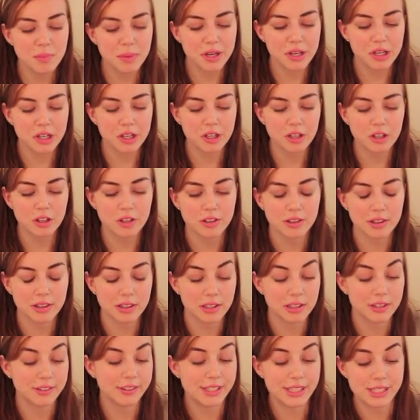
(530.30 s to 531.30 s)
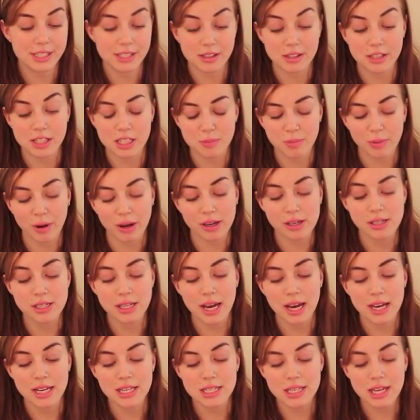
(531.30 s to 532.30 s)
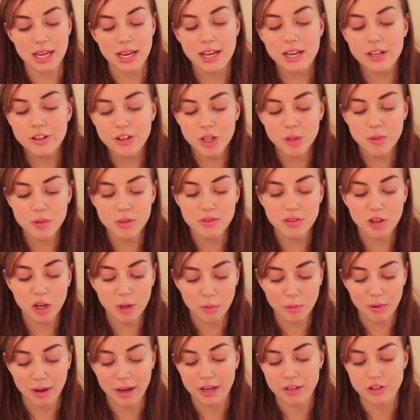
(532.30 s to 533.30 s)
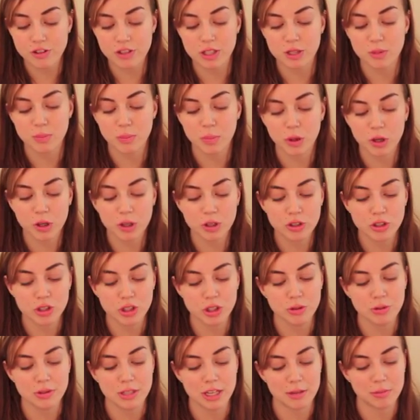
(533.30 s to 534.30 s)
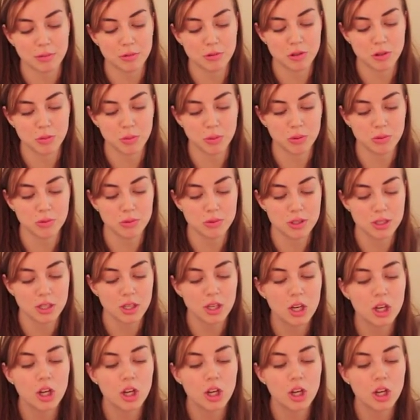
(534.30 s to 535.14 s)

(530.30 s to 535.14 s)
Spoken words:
butter, or at least this brand, has 8 grams of carbohydrates per 2 tablespoons.